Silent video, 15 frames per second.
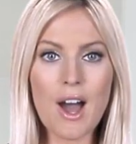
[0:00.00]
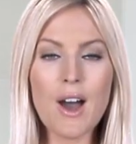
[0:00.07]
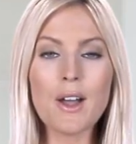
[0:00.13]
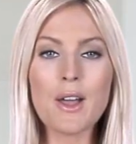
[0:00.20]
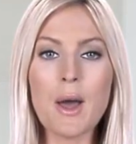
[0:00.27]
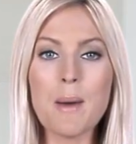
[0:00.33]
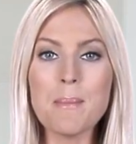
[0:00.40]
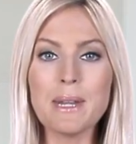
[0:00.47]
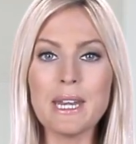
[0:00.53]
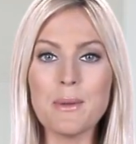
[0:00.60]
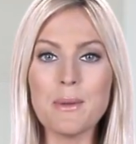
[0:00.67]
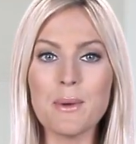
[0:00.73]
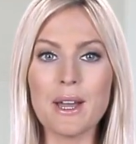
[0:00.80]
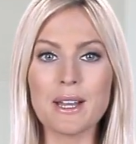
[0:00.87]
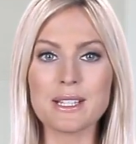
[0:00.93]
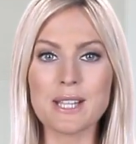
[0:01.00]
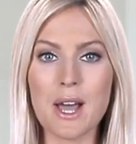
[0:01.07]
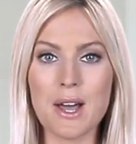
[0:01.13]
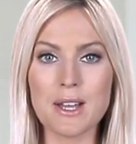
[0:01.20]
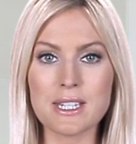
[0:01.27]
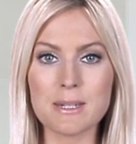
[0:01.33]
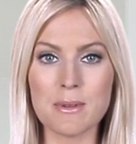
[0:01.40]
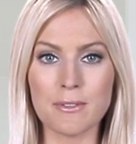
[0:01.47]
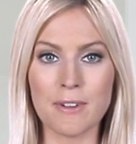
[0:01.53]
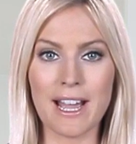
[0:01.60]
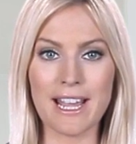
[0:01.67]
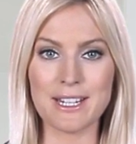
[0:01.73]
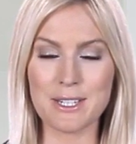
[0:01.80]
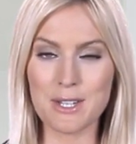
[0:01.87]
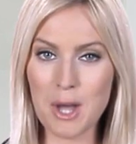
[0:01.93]
Our company works hard to
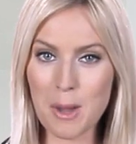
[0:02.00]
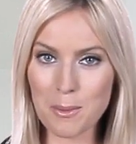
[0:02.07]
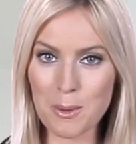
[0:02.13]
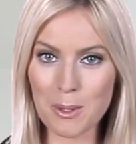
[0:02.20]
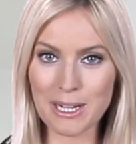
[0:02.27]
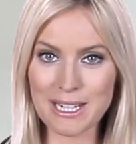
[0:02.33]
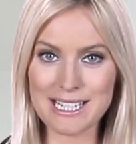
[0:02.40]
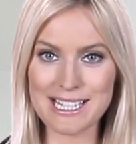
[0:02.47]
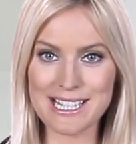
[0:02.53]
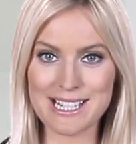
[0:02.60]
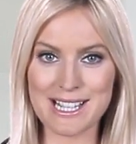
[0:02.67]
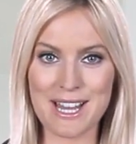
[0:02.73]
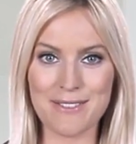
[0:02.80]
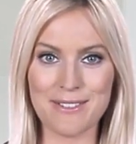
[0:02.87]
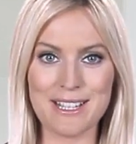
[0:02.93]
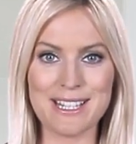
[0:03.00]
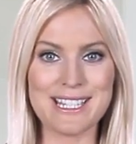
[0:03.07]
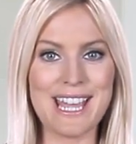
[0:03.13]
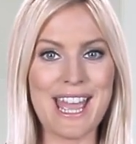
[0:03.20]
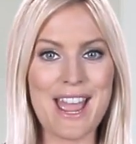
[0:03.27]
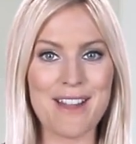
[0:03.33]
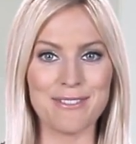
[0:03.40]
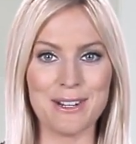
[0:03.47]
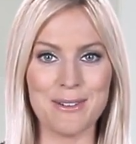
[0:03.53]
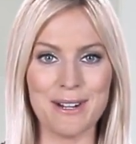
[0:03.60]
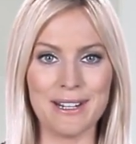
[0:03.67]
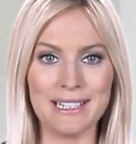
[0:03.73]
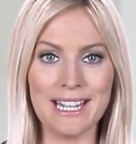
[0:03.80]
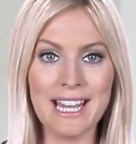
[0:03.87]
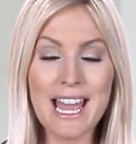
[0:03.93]
provide top quality service to
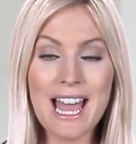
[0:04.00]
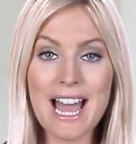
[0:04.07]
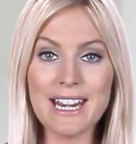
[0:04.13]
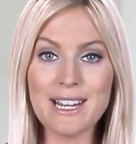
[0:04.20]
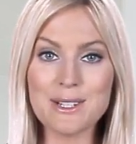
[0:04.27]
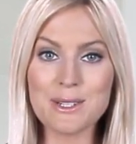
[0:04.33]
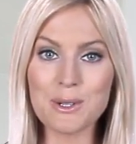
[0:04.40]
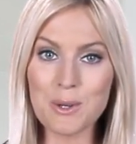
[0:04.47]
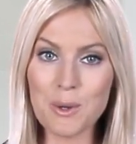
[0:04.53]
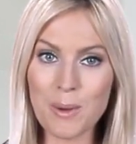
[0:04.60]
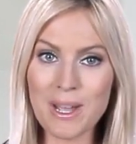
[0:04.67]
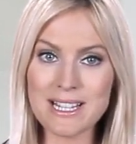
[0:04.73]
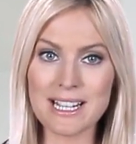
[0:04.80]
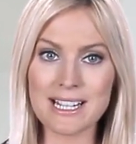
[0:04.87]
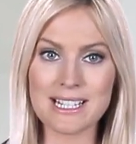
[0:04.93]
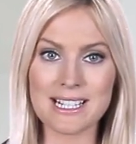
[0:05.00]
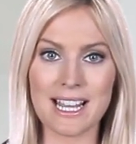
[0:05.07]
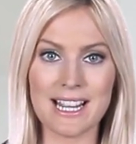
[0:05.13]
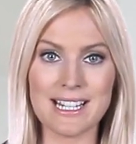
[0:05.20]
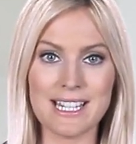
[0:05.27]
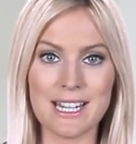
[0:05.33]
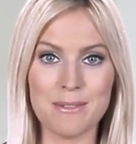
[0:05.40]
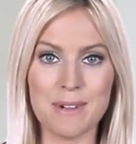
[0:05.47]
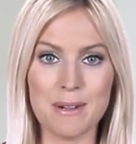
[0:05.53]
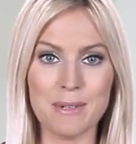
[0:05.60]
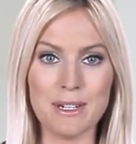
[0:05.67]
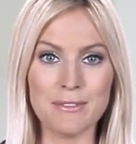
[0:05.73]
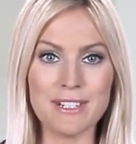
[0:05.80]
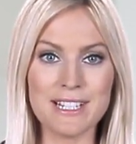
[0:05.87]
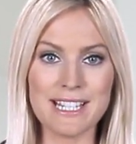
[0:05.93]
everyone, and it's always exciting when
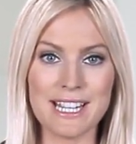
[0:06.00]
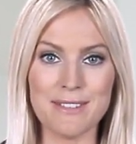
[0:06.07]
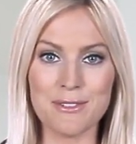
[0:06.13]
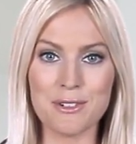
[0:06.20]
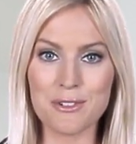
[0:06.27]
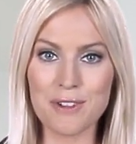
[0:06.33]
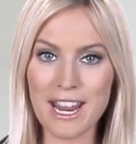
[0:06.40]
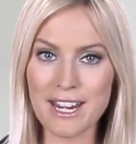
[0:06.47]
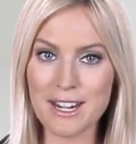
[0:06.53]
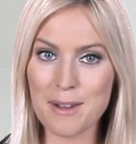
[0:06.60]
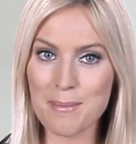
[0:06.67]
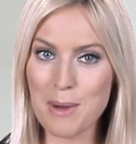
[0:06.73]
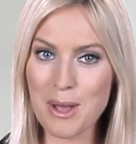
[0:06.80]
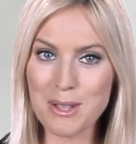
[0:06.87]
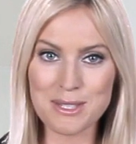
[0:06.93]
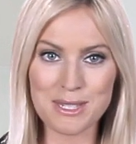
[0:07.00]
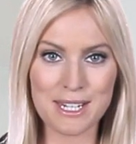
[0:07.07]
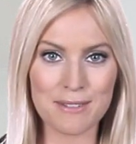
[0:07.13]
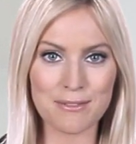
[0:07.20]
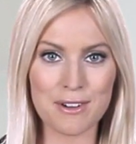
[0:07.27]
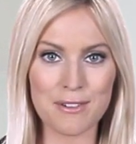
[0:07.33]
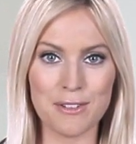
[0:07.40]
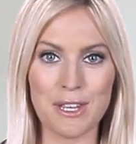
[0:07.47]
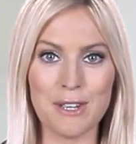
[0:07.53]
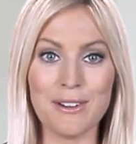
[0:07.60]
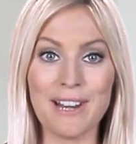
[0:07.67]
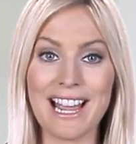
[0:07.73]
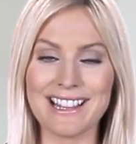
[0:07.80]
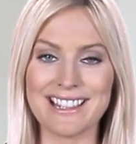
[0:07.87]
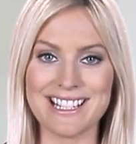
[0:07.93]
we receive great positive review
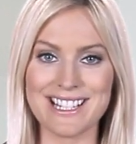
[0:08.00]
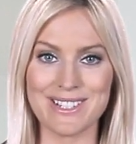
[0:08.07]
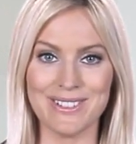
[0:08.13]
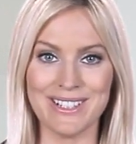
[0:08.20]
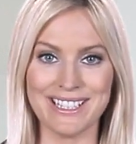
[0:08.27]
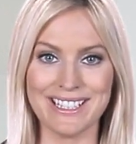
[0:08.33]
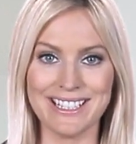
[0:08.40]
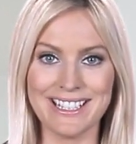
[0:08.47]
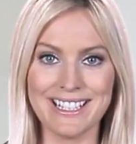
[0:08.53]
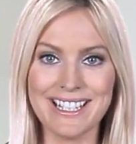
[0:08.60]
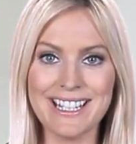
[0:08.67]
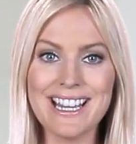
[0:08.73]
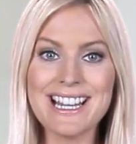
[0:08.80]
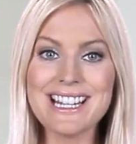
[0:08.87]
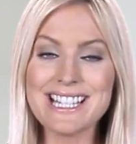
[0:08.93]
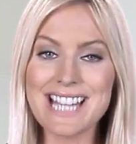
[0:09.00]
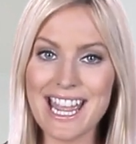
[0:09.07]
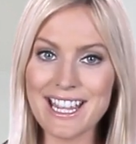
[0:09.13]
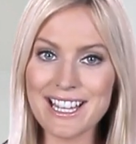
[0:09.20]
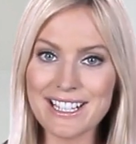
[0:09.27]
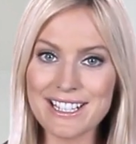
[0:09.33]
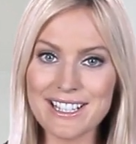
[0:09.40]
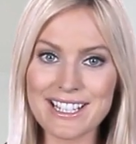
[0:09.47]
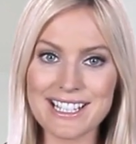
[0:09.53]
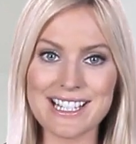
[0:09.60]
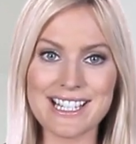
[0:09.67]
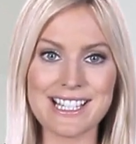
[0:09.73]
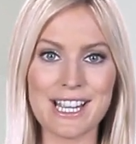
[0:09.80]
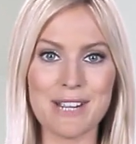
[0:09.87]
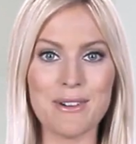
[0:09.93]
like this one. Take a look and
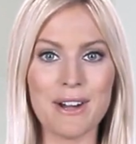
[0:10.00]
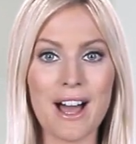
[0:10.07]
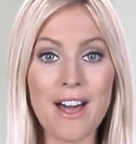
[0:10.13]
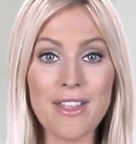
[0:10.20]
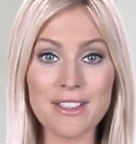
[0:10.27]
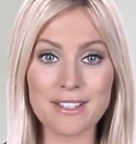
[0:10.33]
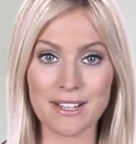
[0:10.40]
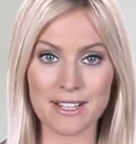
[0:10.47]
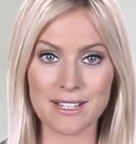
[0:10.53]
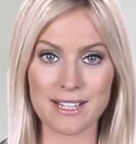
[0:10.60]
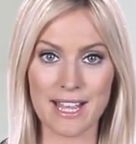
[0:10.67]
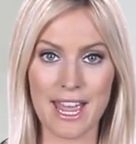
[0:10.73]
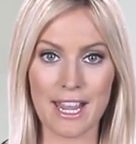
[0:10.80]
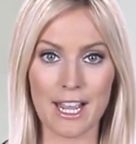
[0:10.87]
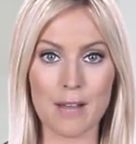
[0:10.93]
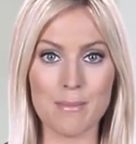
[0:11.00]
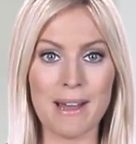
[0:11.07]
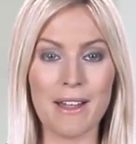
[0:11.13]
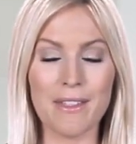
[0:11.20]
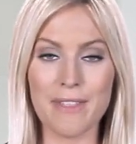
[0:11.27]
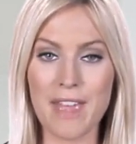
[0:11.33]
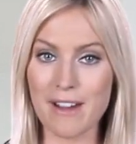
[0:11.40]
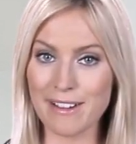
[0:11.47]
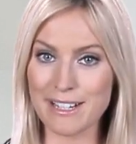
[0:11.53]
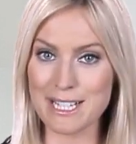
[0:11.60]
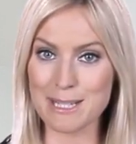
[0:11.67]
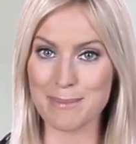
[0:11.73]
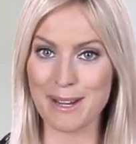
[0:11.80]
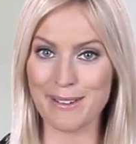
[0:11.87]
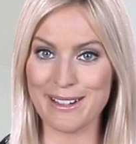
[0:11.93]
see what others are saying about their
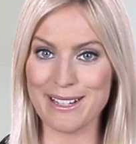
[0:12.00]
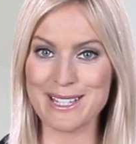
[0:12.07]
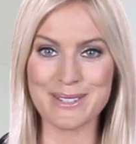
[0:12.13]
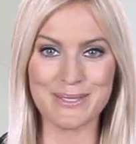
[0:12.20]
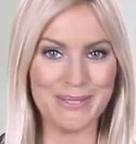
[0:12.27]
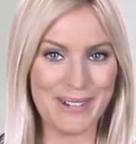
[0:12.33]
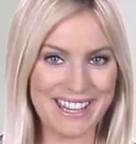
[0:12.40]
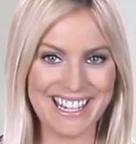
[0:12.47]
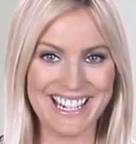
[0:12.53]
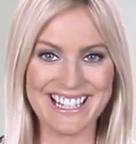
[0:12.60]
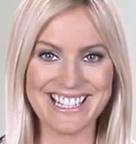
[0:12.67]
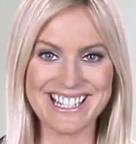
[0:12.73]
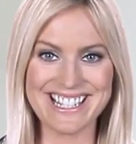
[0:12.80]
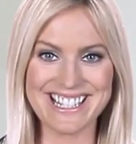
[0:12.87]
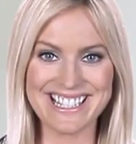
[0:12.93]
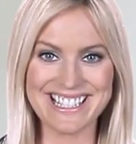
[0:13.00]
experience with us.